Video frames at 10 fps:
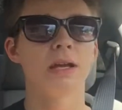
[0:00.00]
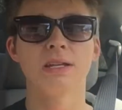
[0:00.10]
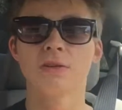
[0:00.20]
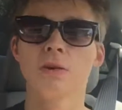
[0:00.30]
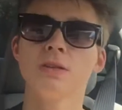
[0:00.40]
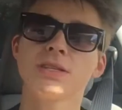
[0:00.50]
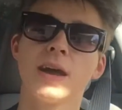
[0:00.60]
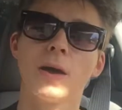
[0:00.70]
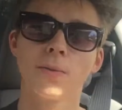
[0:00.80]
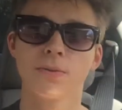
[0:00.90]
It turns
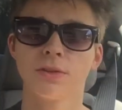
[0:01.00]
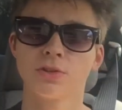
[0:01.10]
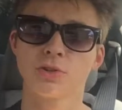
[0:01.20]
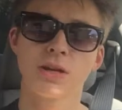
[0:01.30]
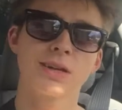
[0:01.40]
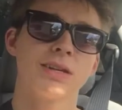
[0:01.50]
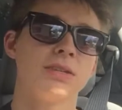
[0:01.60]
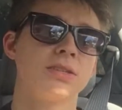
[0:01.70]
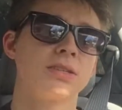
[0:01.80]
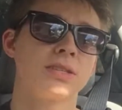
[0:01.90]
out the truck
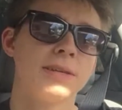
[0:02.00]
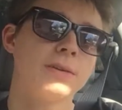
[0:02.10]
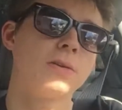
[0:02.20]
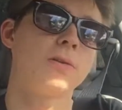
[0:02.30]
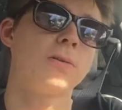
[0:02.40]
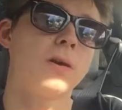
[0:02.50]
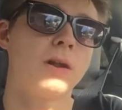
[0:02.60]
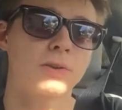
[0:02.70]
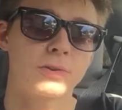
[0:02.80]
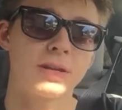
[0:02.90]
is still
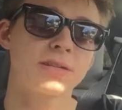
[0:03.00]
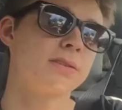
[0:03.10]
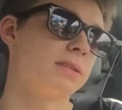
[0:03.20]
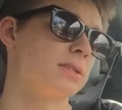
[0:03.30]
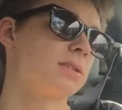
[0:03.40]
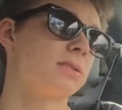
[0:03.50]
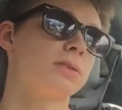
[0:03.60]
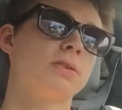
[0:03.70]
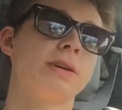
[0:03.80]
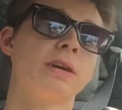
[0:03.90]
on Craigslist.
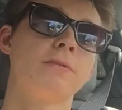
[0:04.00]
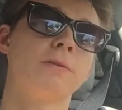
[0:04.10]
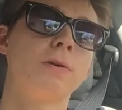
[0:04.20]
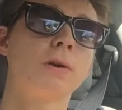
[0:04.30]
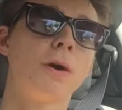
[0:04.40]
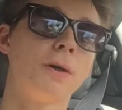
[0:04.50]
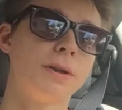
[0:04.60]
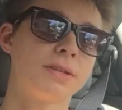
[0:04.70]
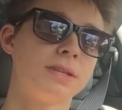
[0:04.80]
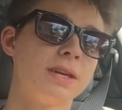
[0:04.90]
So I got a phone call
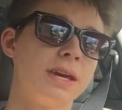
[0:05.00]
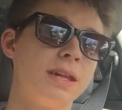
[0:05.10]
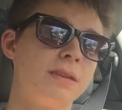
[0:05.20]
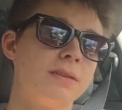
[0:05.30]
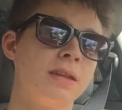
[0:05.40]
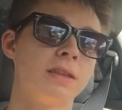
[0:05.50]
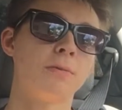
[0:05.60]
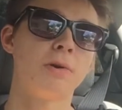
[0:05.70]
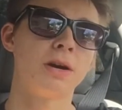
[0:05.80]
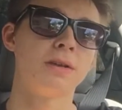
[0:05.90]
on it today that they
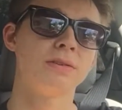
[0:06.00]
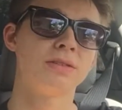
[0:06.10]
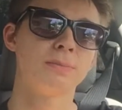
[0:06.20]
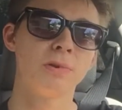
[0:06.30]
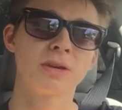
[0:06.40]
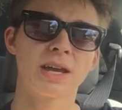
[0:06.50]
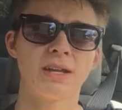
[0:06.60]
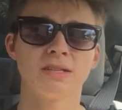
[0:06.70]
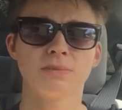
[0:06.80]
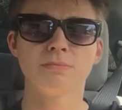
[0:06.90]
want to look
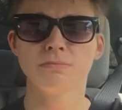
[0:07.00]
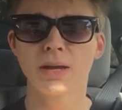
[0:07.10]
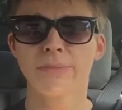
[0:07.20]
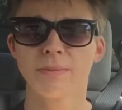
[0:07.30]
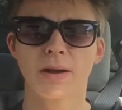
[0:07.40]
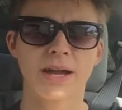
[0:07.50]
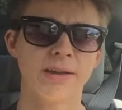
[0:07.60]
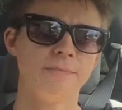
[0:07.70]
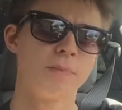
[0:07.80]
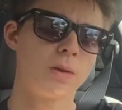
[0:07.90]
at it to maybe buy it.